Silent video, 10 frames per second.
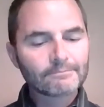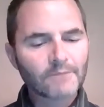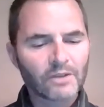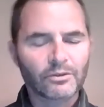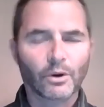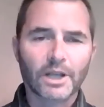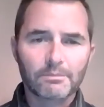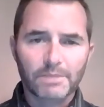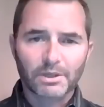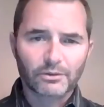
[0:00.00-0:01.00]
So
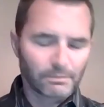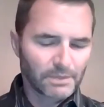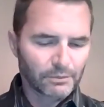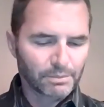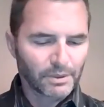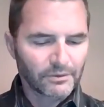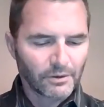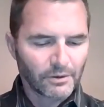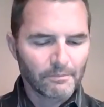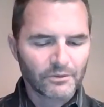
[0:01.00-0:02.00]
again, Bill's putting
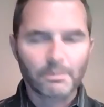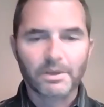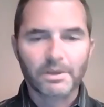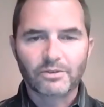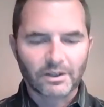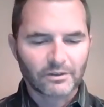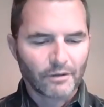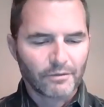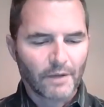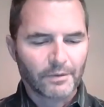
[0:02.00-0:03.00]
some interesting
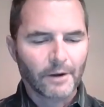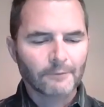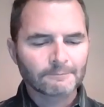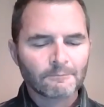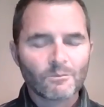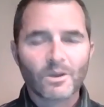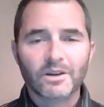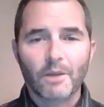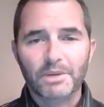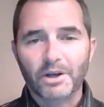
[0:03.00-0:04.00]
stuff out there.
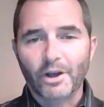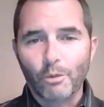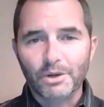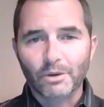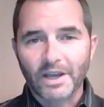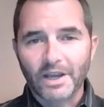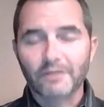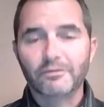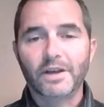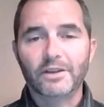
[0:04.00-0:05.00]
Now, Bill, I hope you don't take
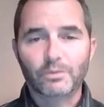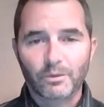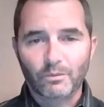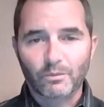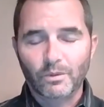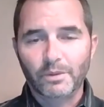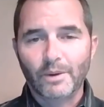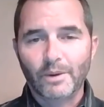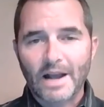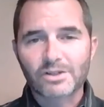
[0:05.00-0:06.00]
offense. When we
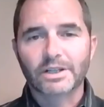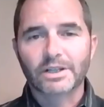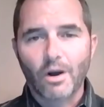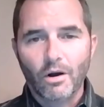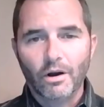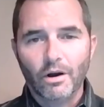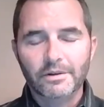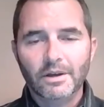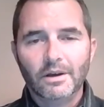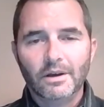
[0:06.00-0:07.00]
were actually on
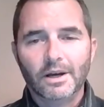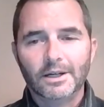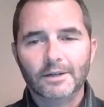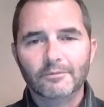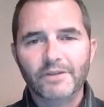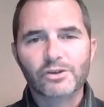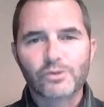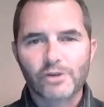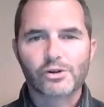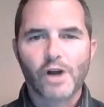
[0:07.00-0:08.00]
Fenn
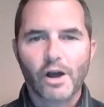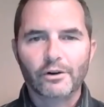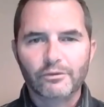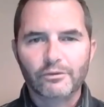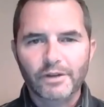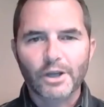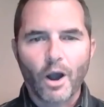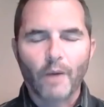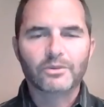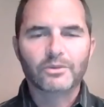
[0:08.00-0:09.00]
Treasure Hunter's video,
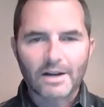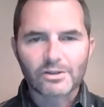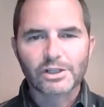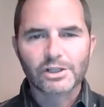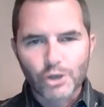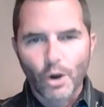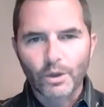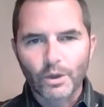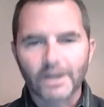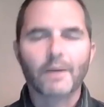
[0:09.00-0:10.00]
I was actually
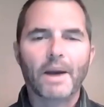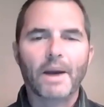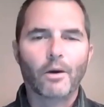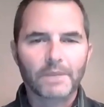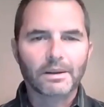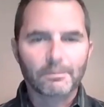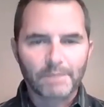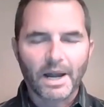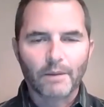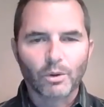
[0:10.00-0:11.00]
joking about me
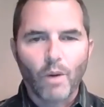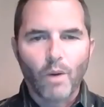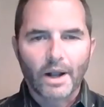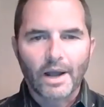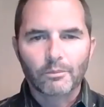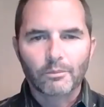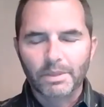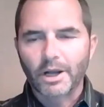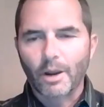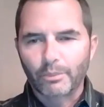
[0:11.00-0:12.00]
being able to walk out and
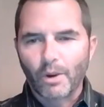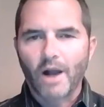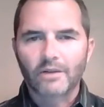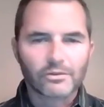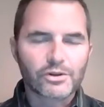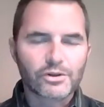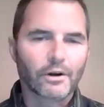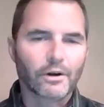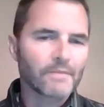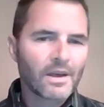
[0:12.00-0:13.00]
pick up rocks. And
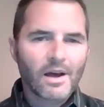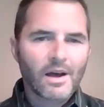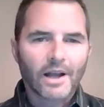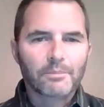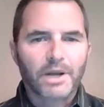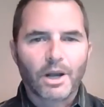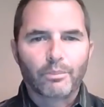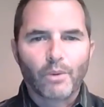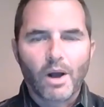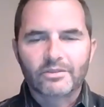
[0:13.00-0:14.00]
sure, I can pick
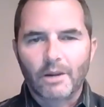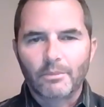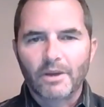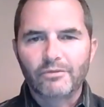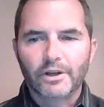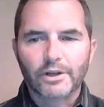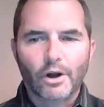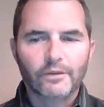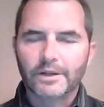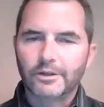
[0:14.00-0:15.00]
up rocks out of my front
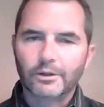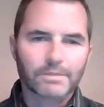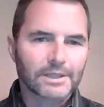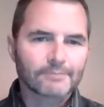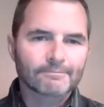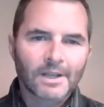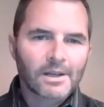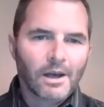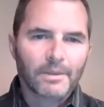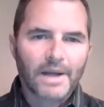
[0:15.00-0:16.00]
yard that could be,
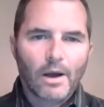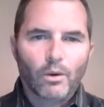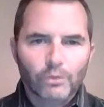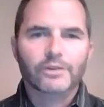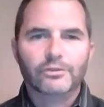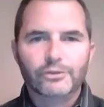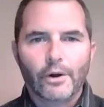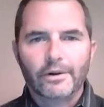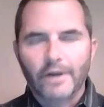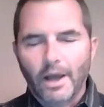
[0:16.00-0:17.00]
I mean, how old is
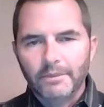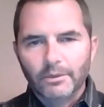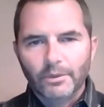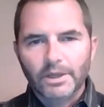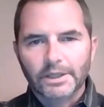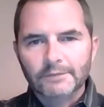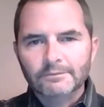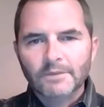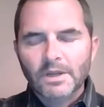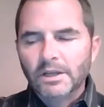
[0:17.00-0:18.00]
dirt? I mean, really,
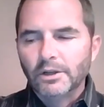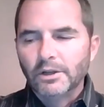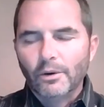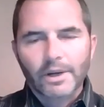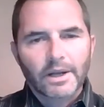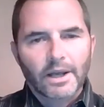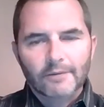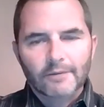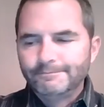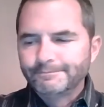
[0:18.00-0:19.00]
you know,
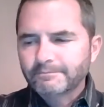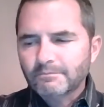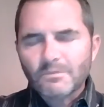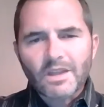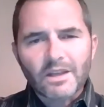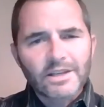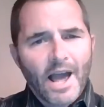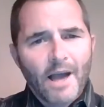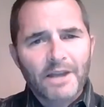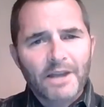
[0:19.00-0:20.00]
and
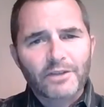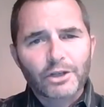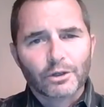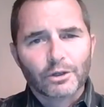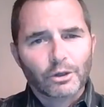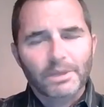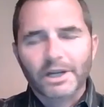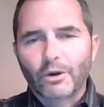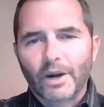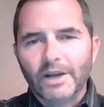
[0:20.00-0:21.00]
yeah, I may think you're a little
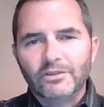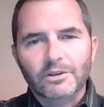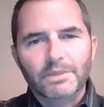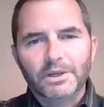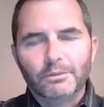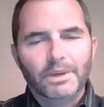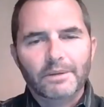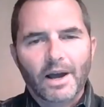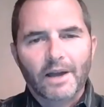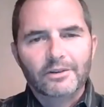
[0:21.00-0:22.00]
bit crazy, Bill,
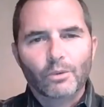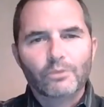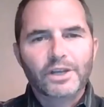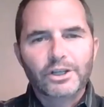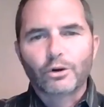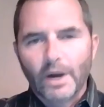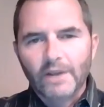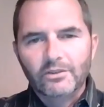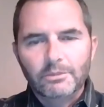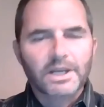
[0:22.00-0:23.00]
but I don't think you're
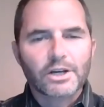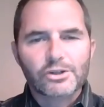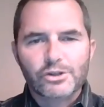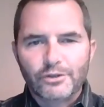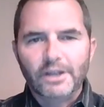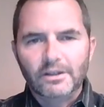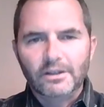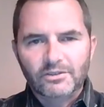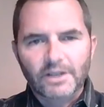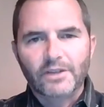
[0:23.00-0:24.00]
crazy because you
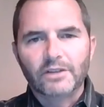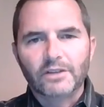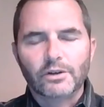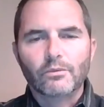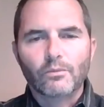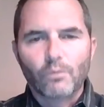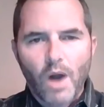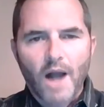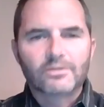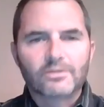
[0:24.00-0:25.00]
see things in
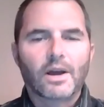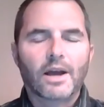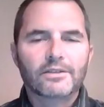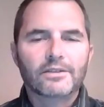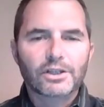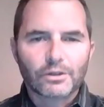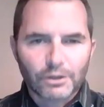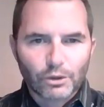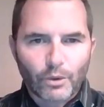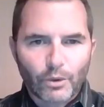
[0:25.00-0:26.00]
rocks. I think you're a
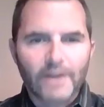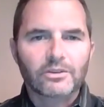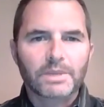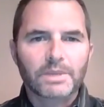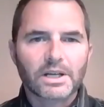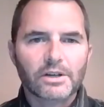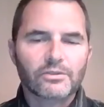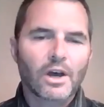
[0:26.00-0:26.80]
little crazy because